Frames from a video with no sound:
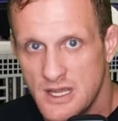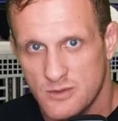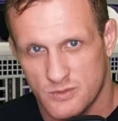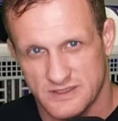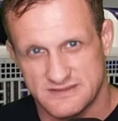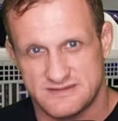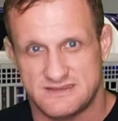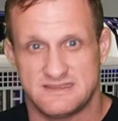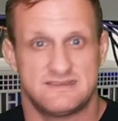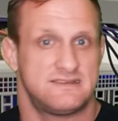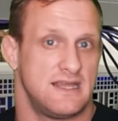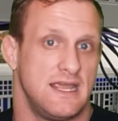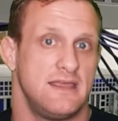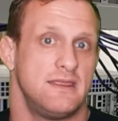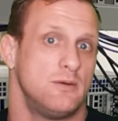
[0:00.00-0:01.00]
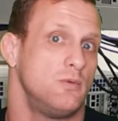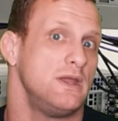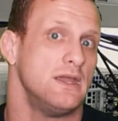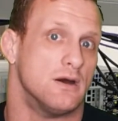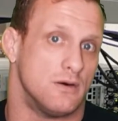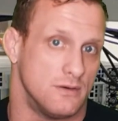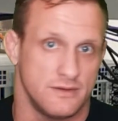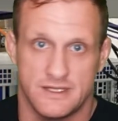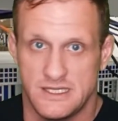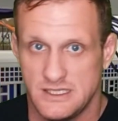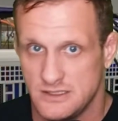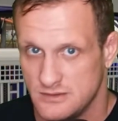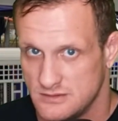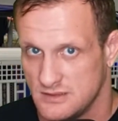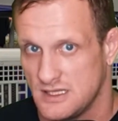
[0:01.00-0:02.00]
was to say that we only
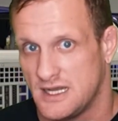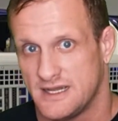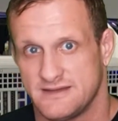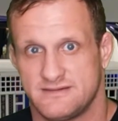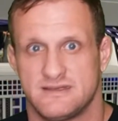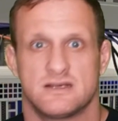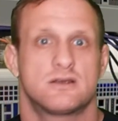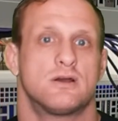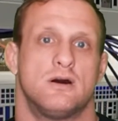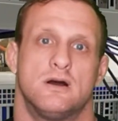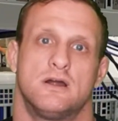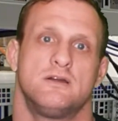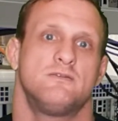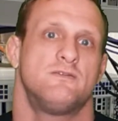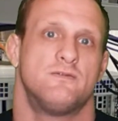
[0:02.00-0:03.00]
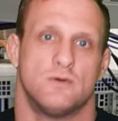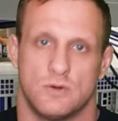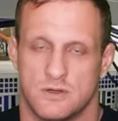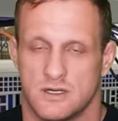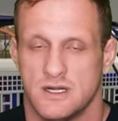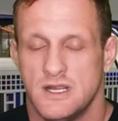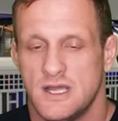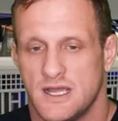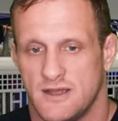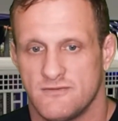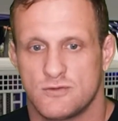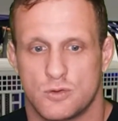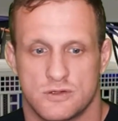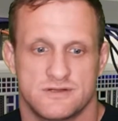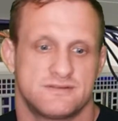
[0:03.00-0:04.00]
utilize their card for,
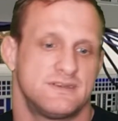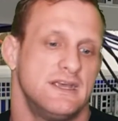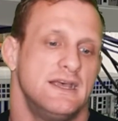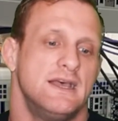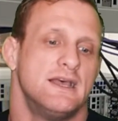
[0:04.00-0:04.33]
of course,